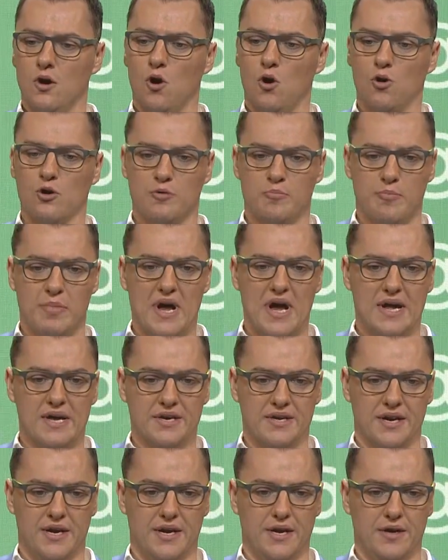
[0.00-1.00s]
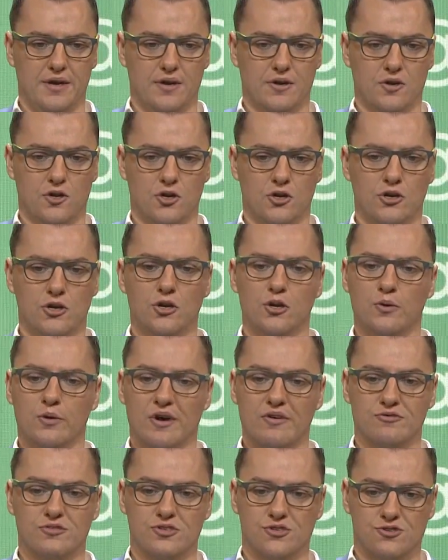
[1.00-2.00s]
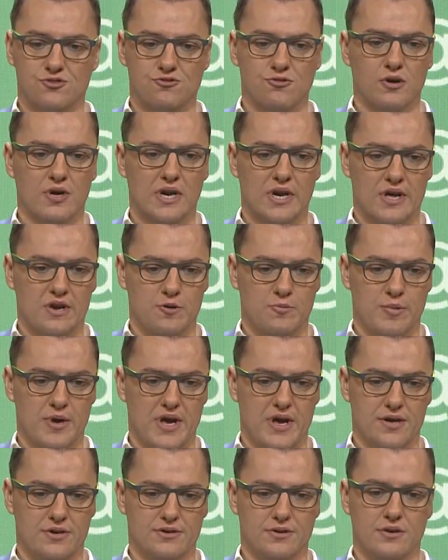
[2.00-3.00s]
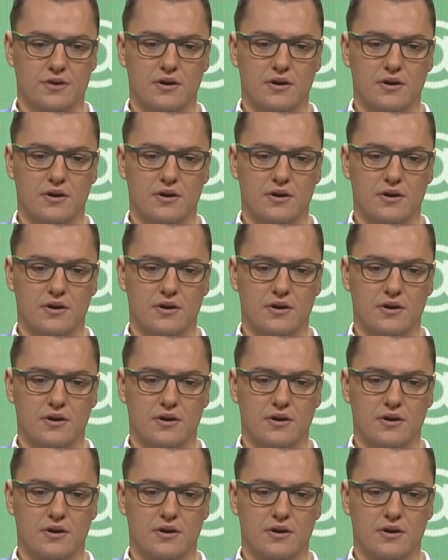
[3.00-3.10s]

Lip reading: or a bad knee who have to struggle out of bed